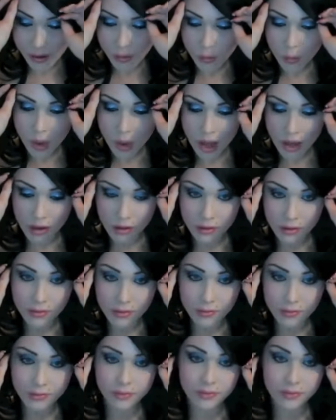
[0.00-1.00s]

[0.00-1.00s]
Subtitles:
Well,